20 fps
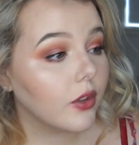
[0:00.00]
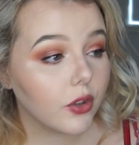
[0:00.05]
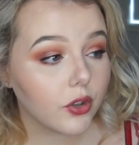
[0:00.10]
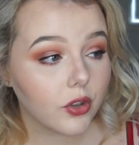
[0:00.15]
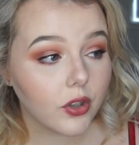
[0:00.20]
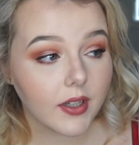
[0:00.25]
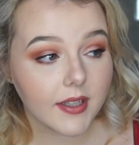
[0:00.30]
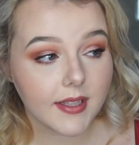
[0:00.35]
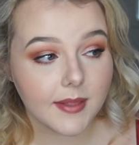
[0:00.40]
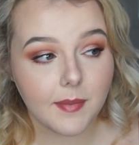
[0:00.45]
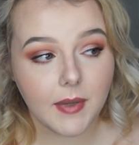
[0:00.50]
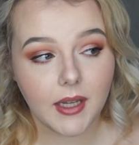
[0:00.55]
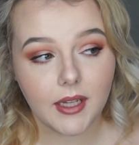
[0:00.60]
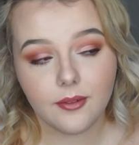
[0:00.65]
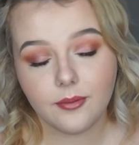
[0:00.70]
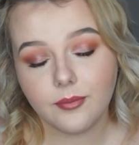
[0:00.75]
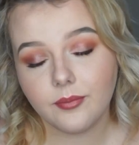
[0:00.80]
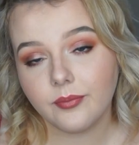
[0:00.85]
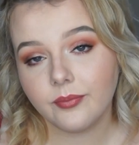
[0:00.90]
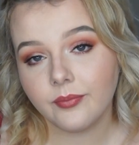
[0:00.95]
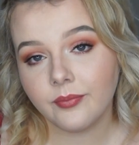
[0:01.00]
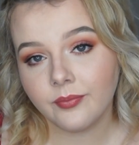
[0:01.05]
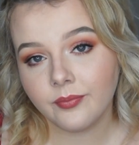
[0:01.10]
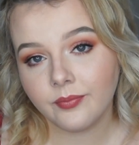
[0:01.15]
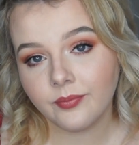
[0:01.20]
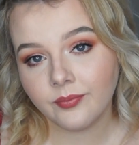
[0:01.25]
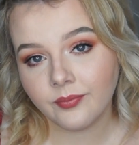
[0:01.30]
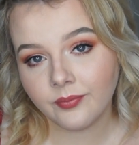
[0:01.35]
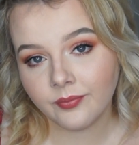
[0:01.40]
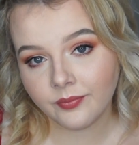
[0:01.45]
Trust me.
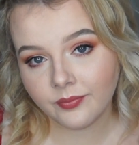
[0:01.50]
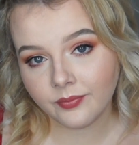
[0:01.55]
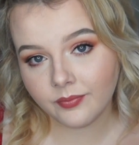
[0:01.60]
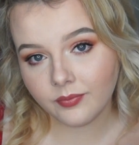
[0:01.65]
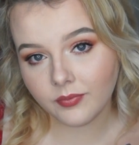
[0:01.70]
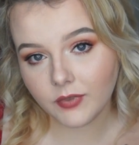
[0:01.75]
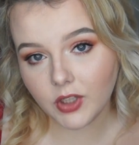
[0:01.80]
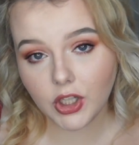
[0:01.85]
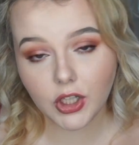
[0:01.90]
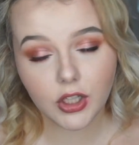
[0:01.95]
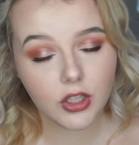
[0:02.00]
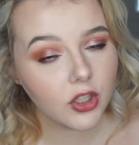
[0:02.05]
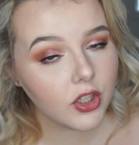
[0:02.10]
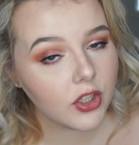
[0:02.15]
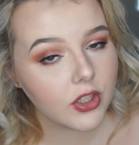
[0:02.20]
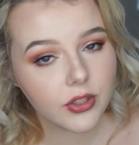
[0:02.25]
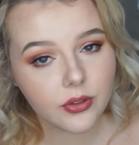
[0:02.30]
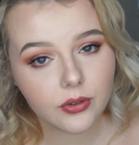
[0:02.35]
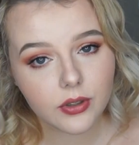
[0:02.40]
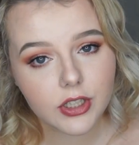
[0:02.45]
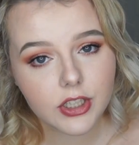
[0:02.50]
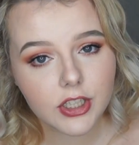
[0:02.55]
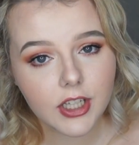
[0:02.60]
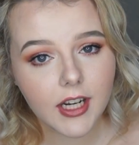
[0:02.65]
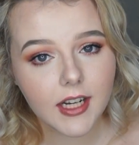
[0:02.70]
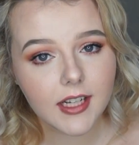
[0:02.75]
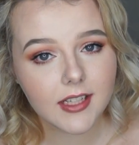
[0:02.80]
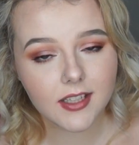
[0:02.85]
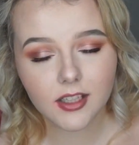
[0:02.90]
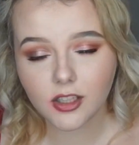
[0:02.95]
You can use 3
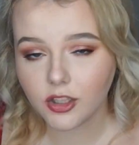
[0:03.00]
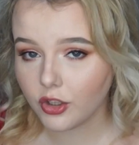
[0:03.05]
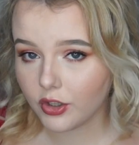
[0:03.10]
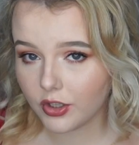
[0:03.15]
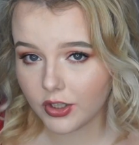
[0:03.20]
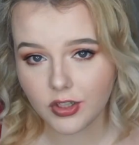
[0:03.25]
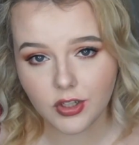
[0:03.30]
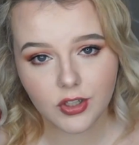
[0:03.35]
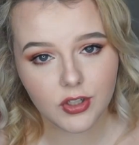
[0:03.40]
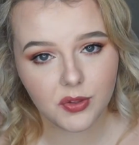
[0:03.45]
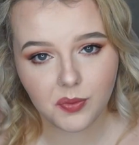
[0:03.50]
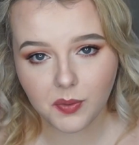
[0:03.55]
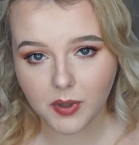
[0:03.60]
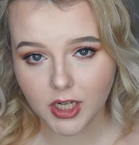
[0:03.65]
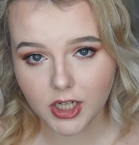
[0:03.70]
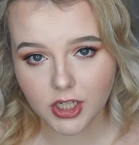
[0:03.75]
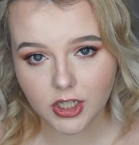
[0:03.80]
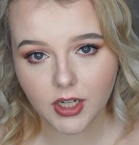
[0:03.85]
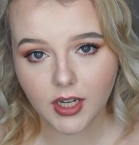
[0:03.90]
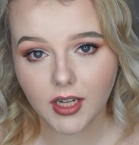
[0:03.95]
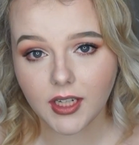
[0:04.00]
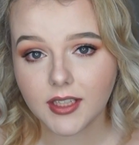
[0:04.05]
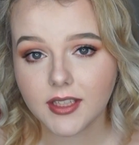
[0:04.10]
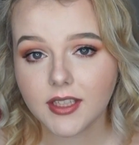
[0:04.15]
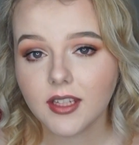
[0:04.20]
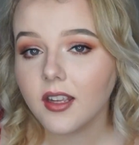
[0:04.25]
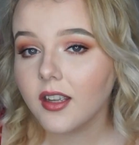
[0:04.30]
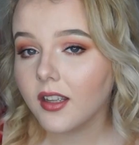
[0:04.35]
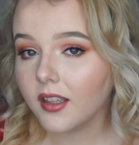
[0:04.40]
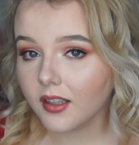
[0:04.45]
shades, you can use 20
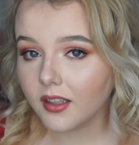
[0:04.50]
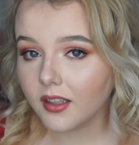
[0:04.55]
shades.